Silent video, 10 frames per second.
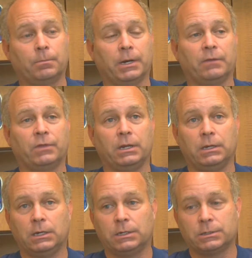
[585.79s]
But if they
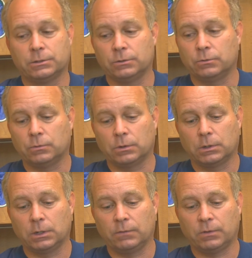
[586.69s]
needed to,
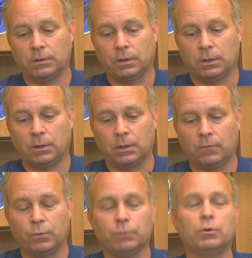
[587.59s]

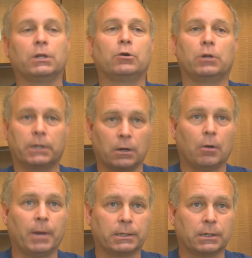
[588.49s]
if we really couldn't get it
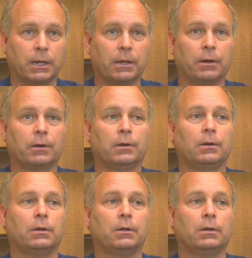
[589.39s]
all back together,